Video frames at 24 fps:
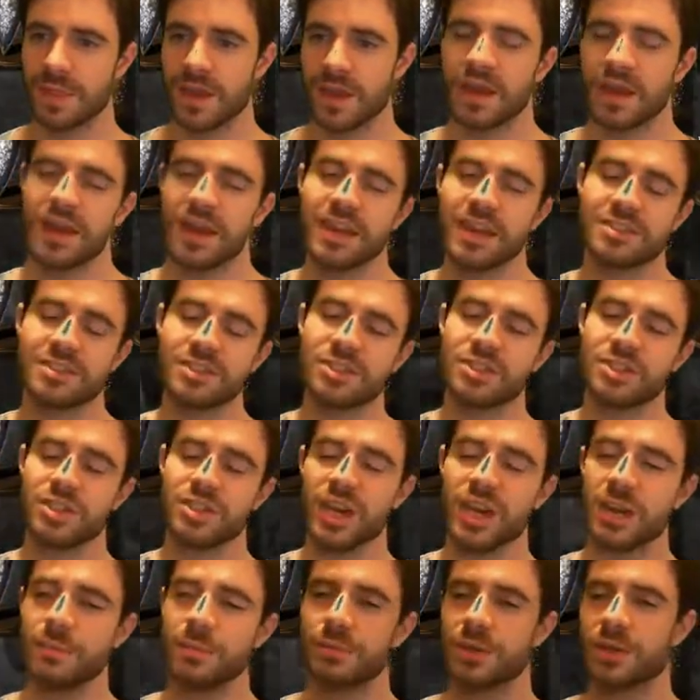It's a
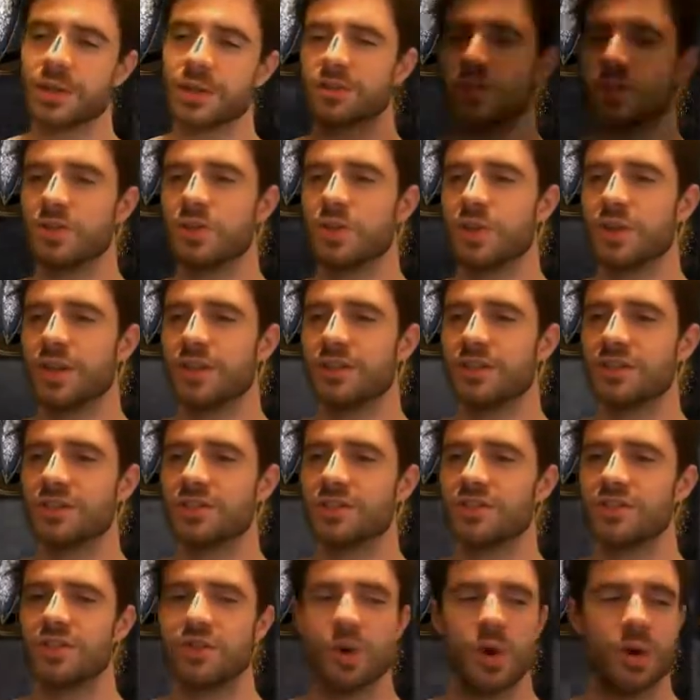shame because Gwyn
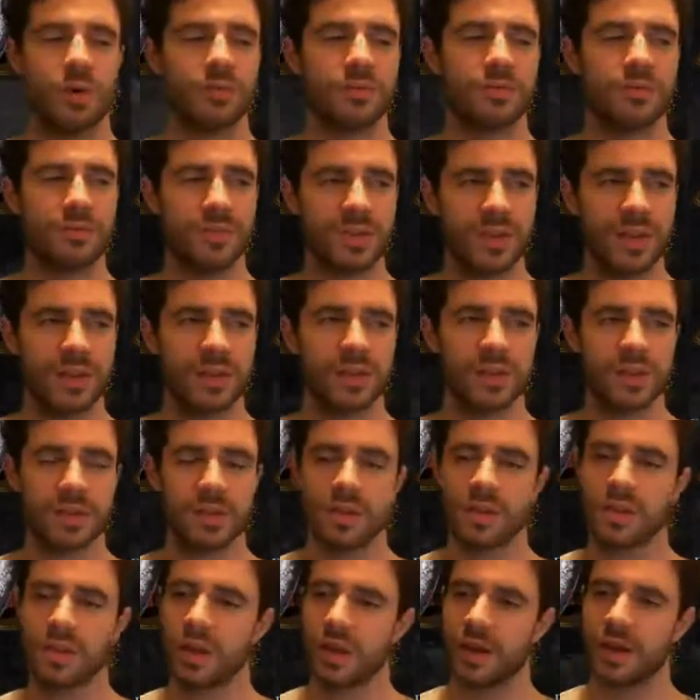does not
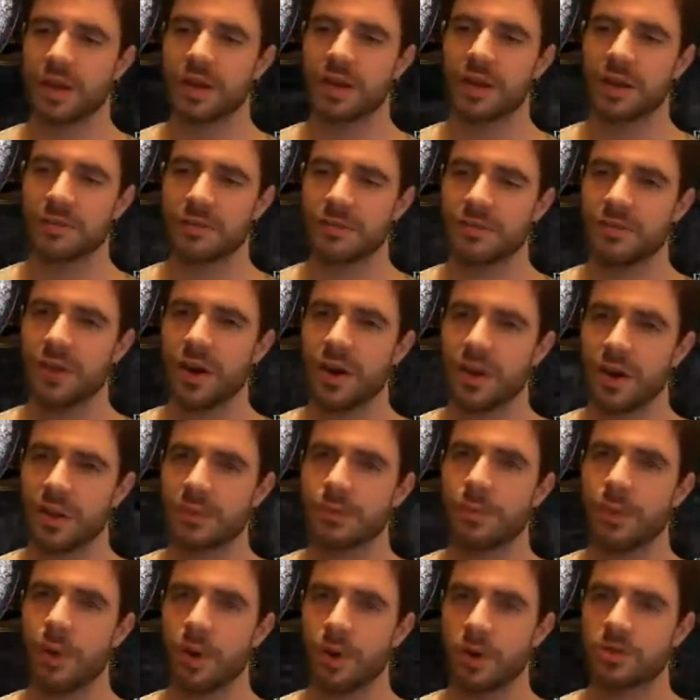feel like a
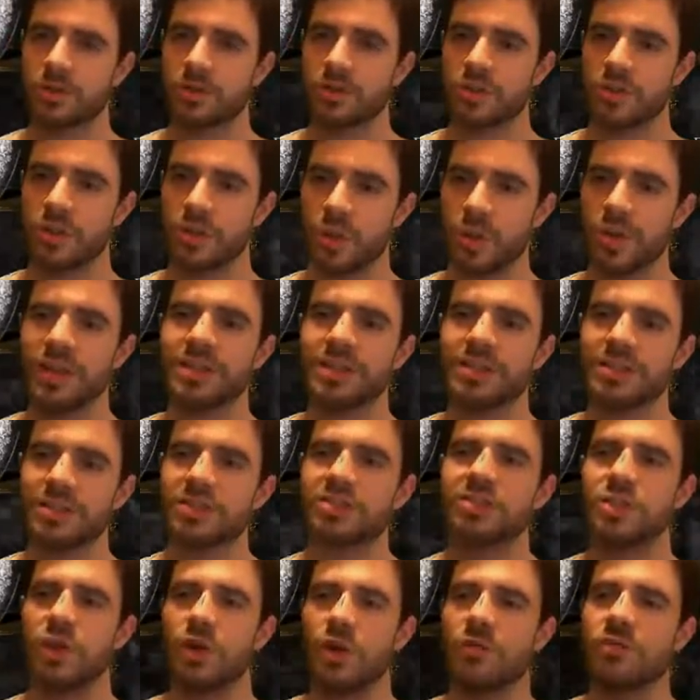final boss. Gwyn
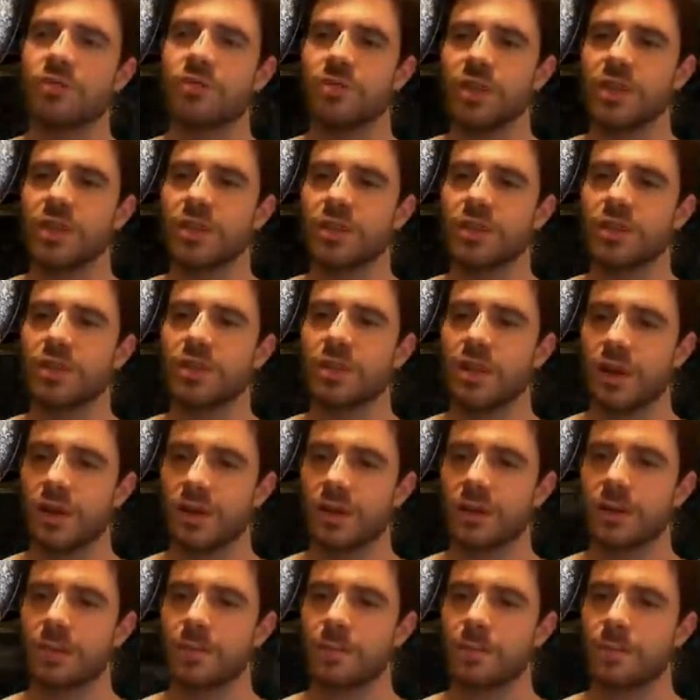does not feel
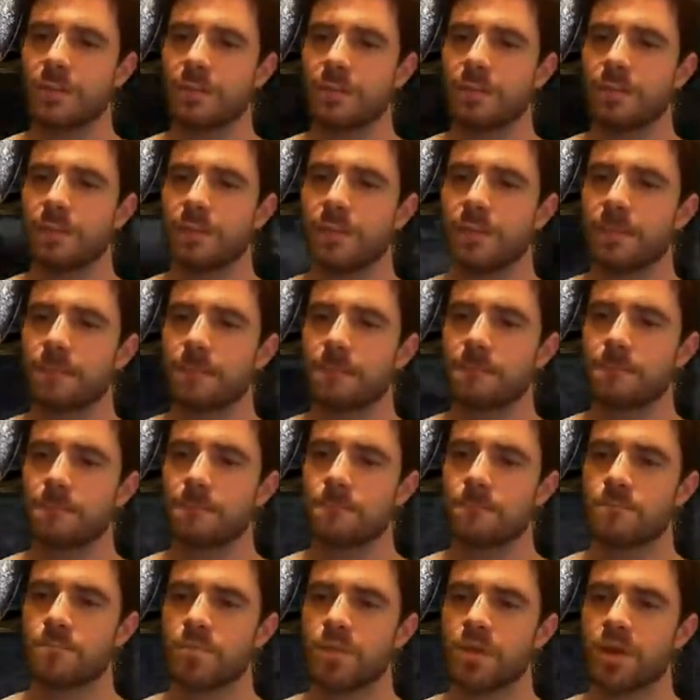like
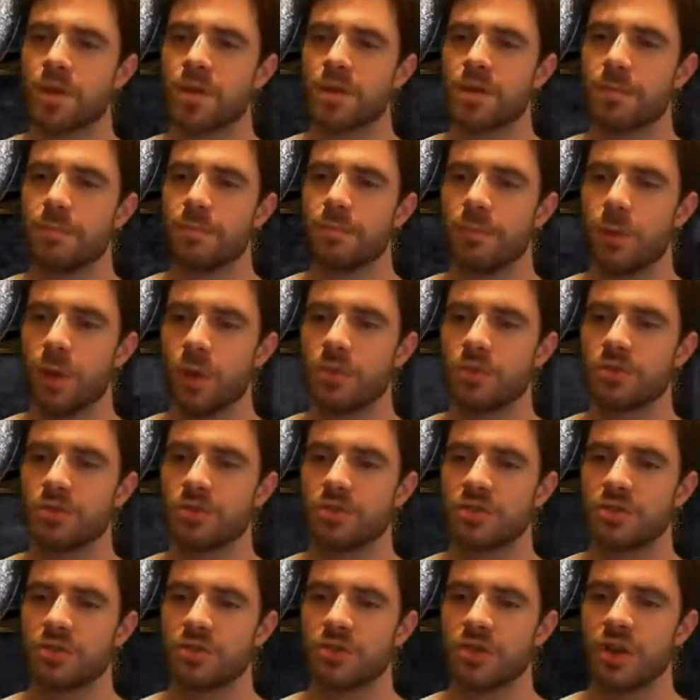the boss
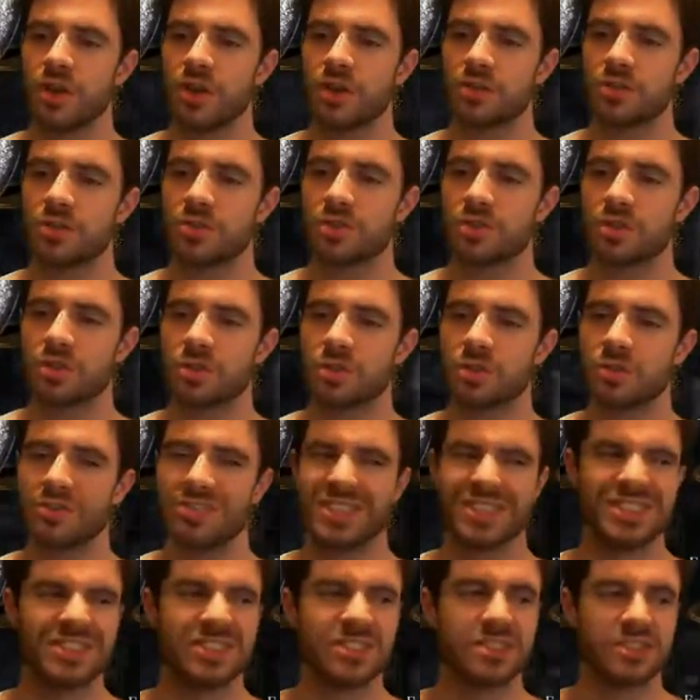that Dark Souls
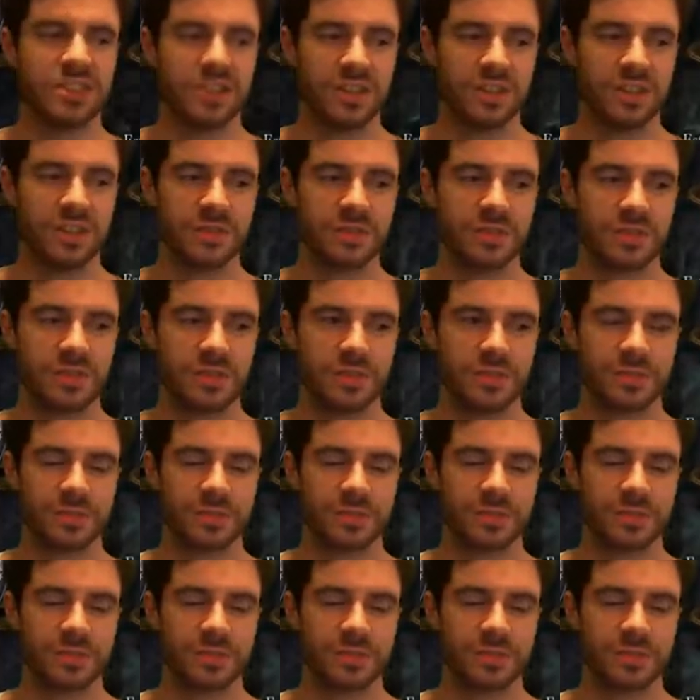deserves.